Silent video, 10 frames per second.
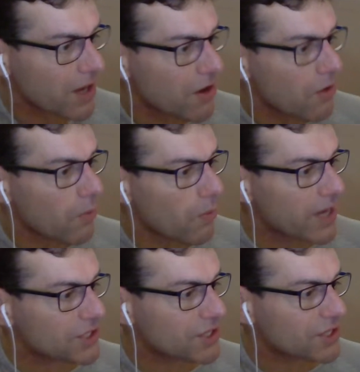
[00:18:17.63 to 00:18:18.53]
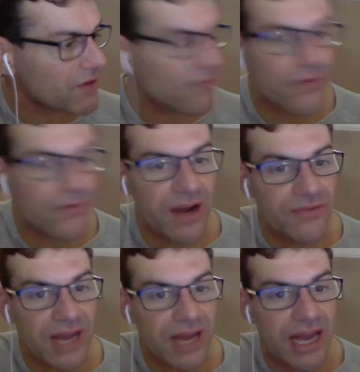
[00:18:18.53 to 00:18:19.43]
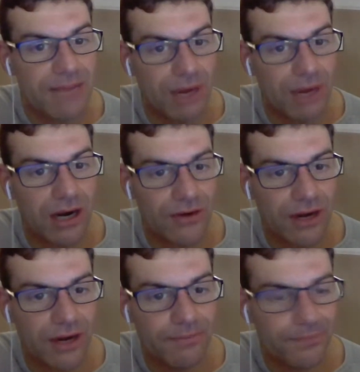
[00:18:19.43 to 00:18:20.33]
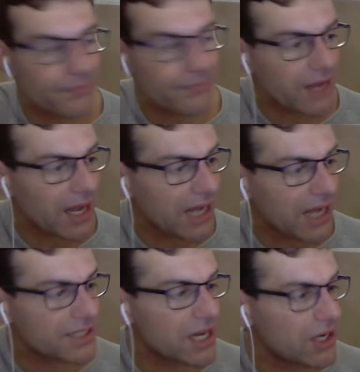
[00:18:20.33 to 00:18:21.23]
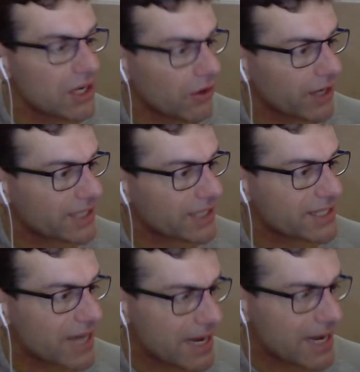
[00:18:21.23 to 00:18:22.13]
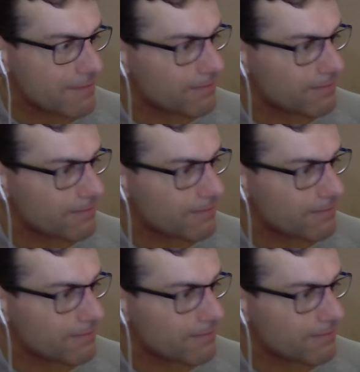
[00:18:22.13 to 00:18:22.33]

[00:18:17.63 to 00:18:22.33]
Which 5K parkrun has the longest name?